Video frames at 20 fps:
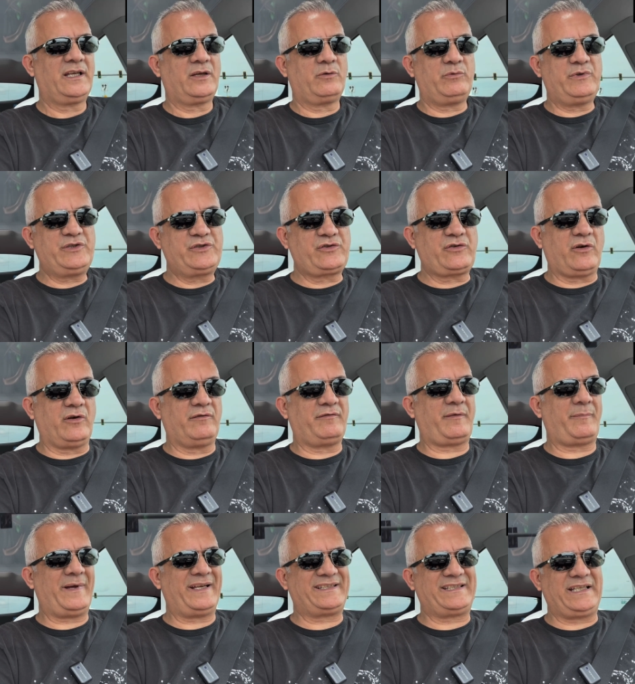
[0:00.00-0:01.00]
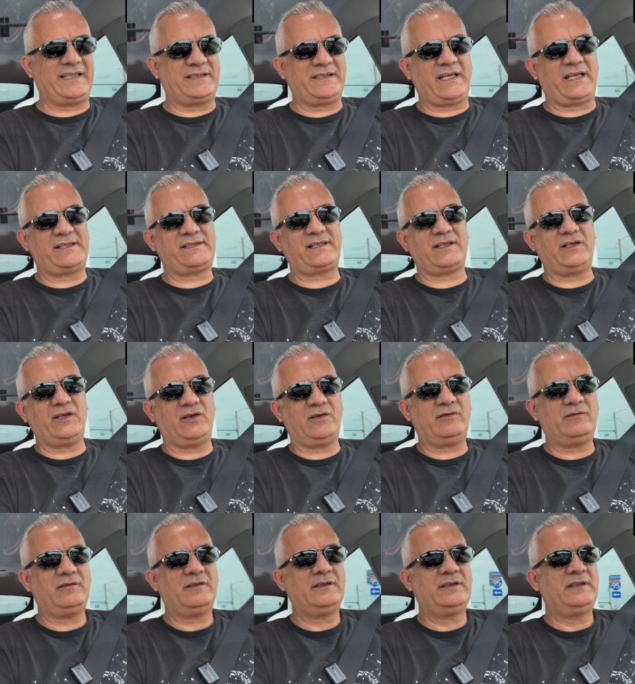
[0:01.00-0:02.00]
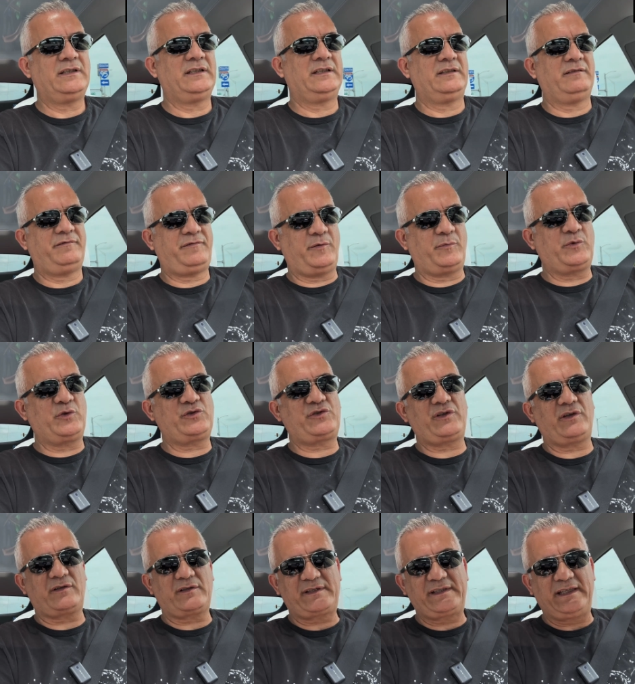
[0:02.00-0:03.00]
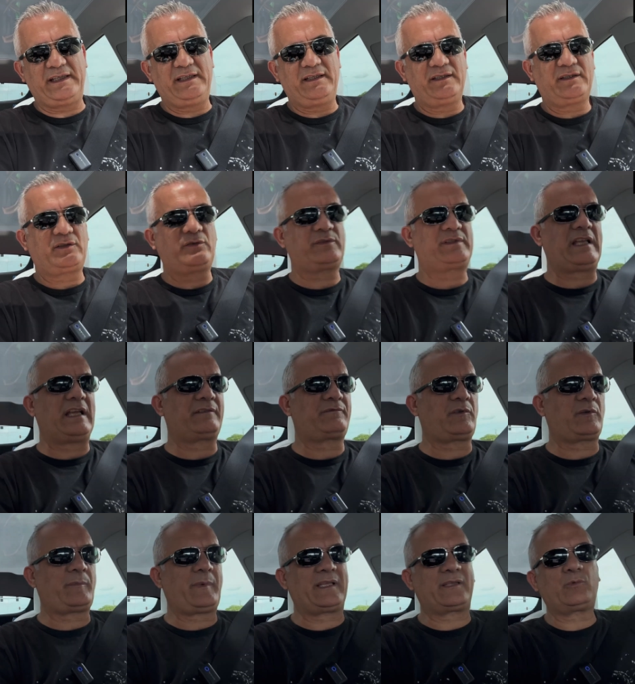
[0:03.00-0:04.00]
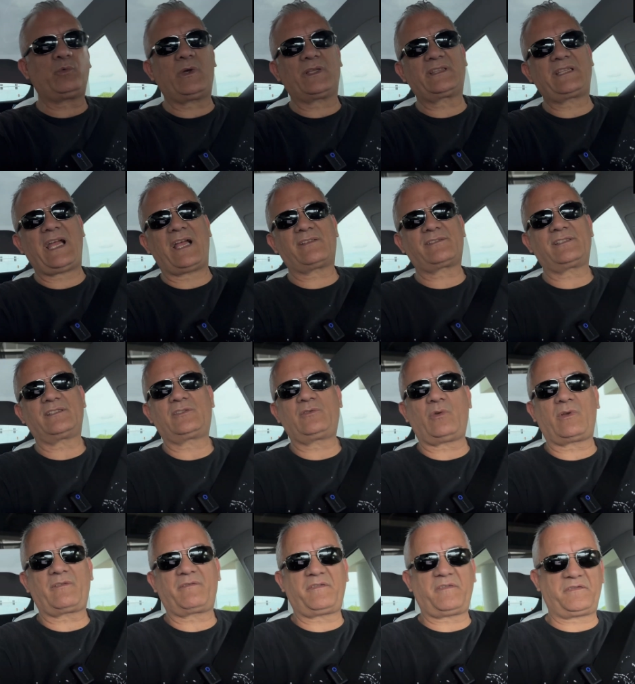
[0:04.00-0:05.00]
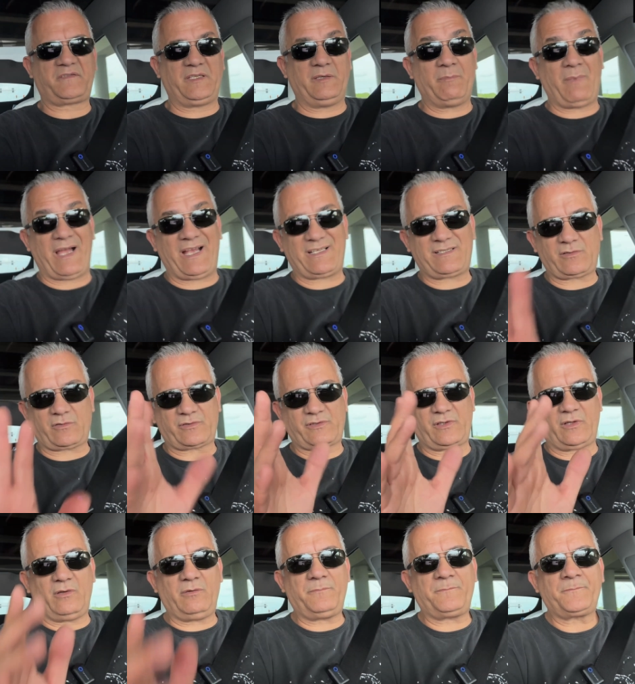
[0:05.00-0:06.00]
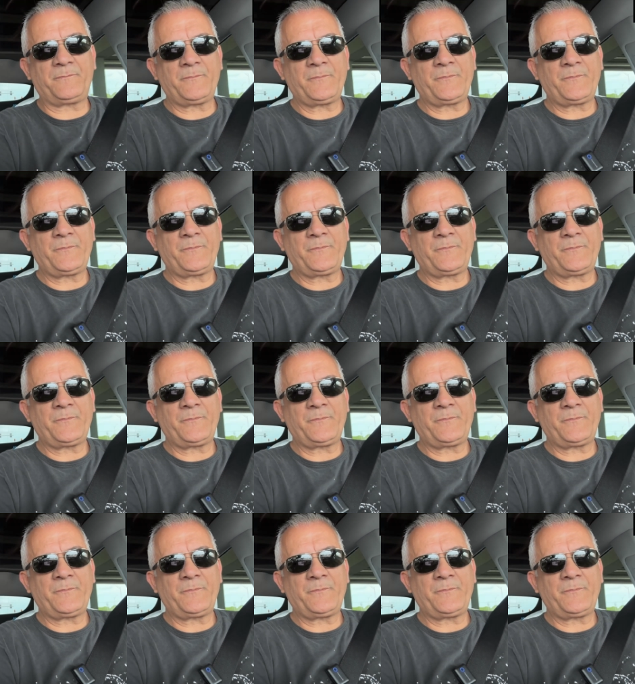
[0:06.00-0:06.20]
We drove about 10 days ago from New Jersey to South Florida, about 1,250 miles or so.